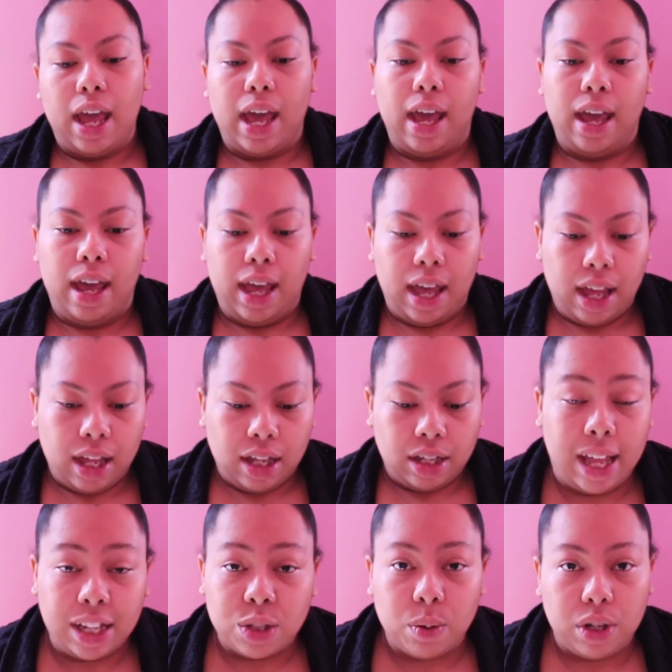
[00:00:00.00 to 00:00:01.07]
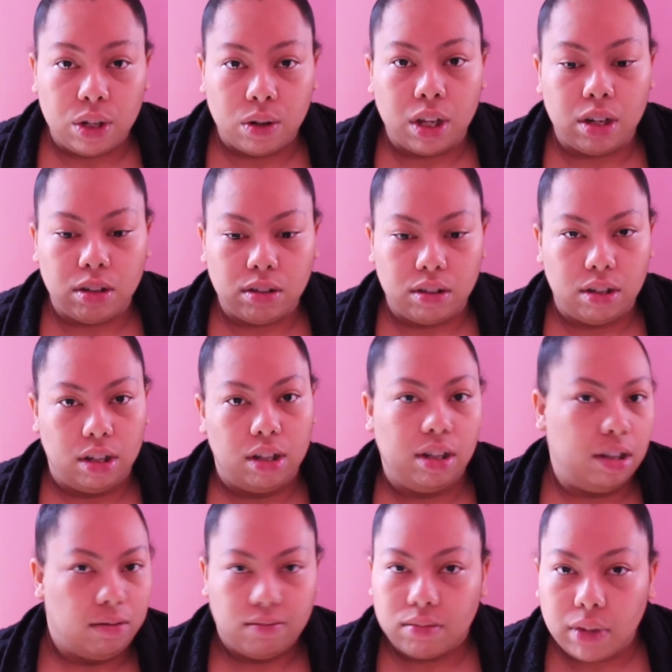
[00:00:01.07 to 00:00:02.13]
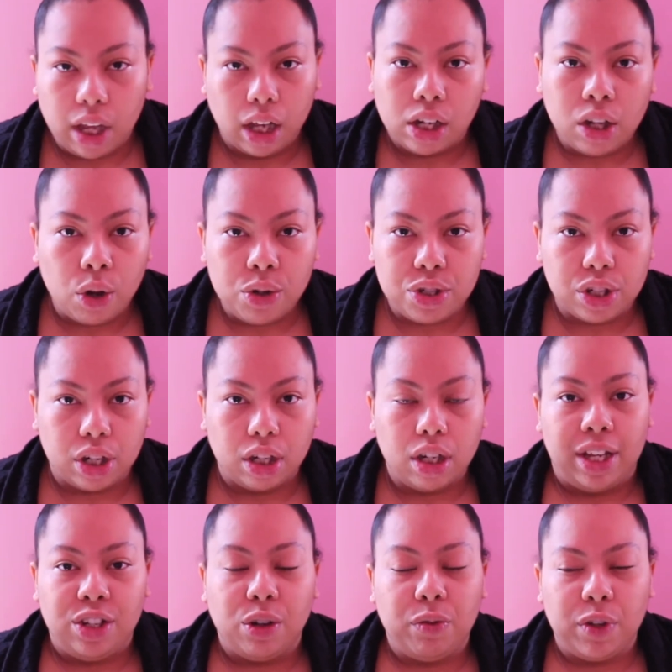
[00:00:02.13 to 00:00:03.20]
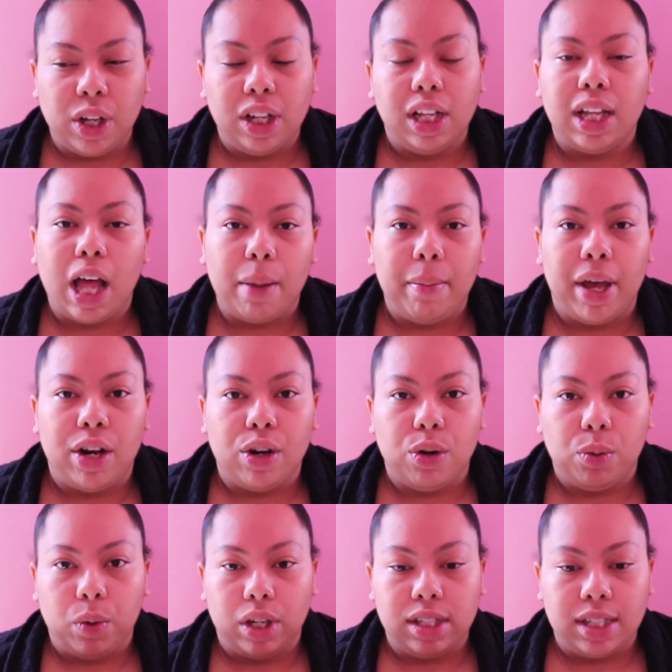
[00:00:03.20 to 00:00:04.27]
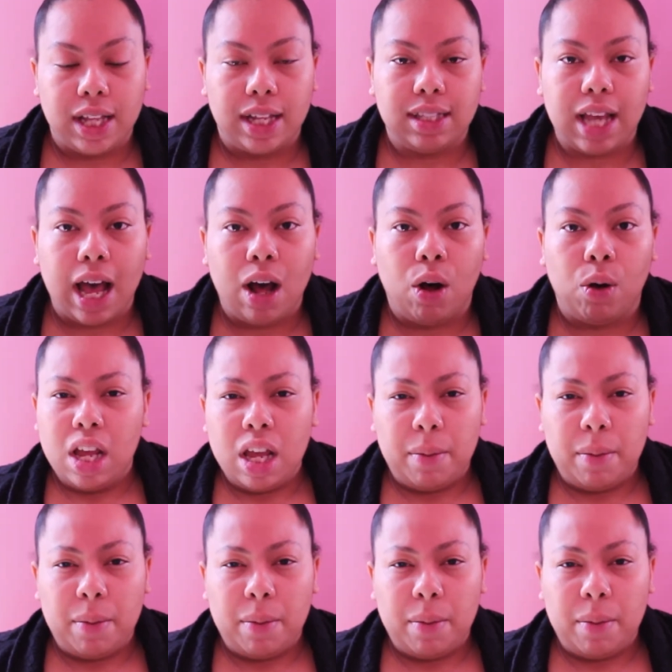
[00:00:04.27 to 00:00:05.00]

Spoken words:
And that's when you can get closure, and you'll feel a lot better once that's out.